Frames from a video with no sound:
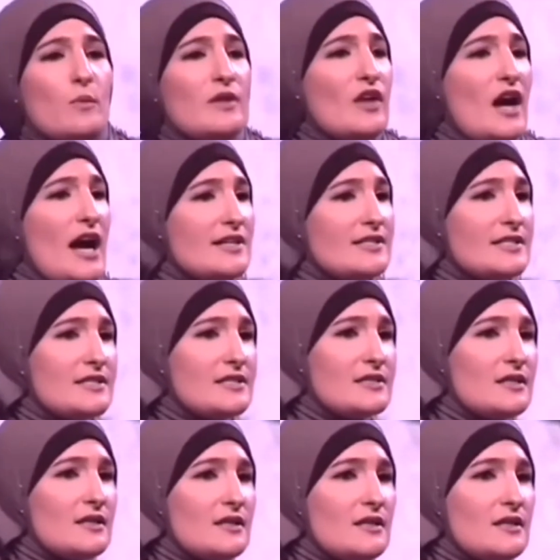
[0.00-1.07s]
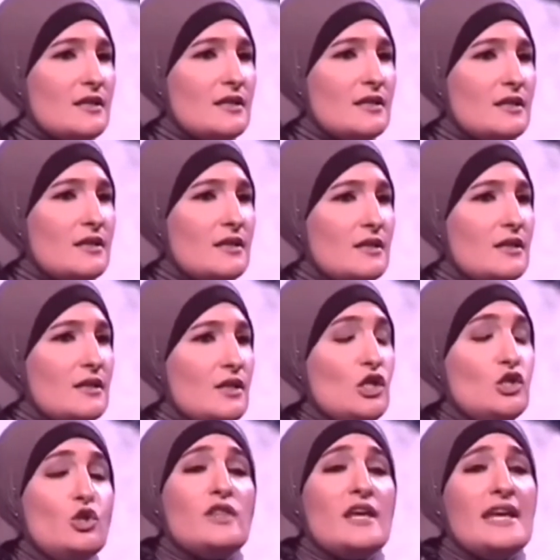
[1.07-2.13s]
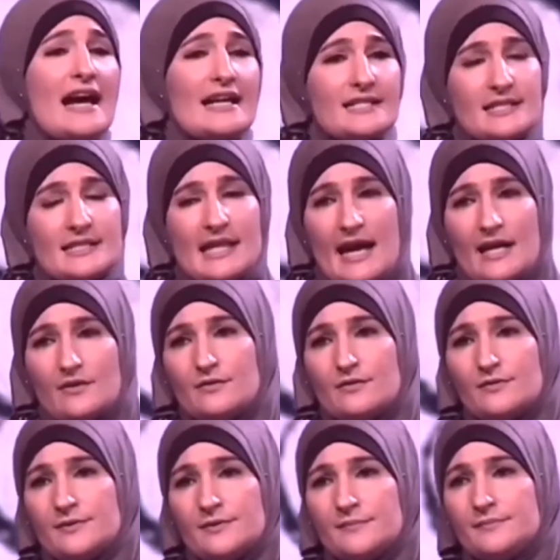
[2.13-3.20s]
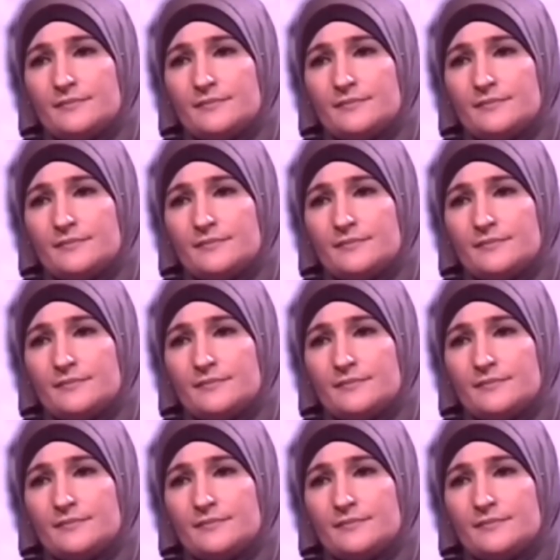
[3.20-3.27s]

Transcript: with us to the next life.